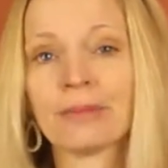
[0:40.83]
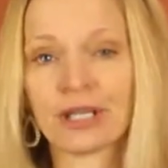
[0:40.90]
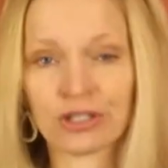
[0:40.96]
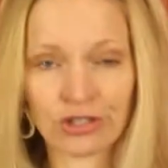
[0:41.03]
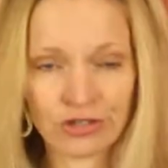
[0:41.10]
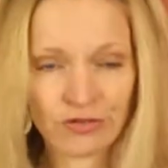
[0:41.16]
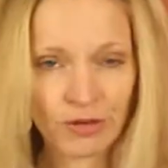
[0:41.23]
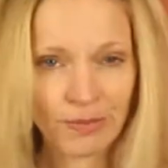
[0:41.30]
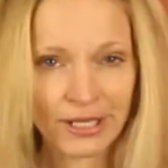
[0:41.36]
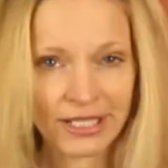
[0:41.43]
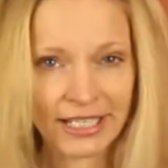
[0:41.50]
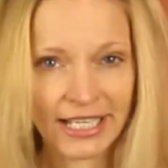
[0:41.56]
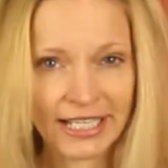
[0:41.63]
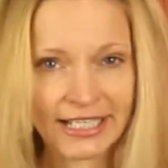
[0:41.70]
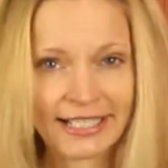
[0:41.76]
Pinterest for
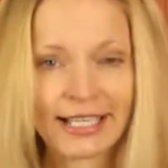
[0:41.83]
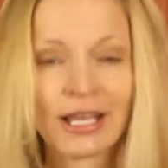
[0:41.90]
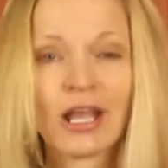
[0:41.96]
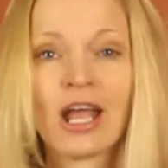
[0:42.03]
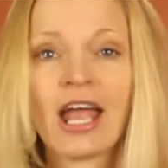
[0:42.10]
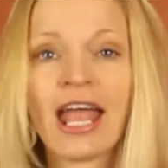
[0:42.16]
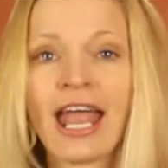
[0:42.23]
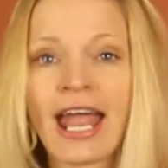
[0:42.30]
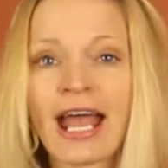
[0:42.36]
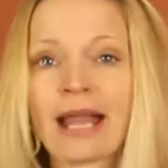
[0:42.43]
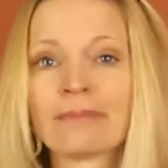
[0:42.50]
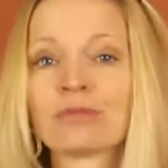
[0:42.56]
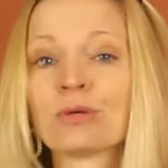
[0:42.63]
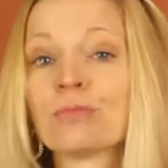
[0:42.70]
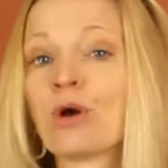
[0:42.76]
Business
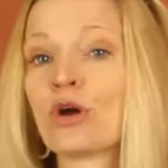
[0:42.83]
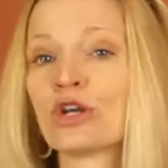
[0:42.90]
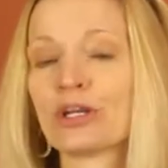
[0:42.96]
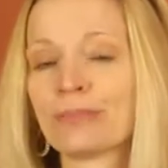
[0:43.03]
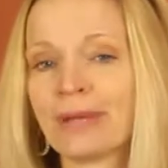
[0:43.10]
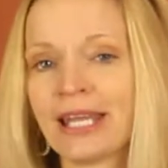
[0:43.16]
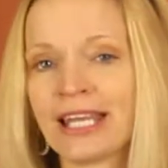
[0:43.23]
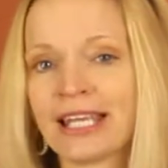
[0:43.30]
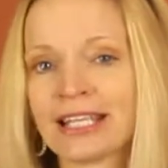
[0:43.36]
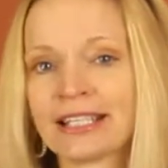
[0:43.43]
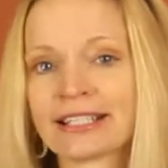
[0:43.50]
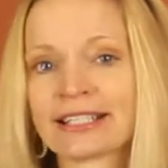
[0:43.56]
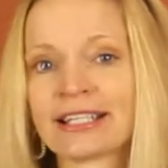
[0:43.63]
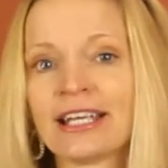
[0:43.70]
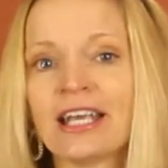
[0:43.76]
and promoted
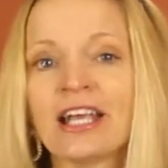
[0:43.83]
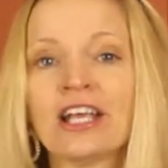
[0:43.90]
pins.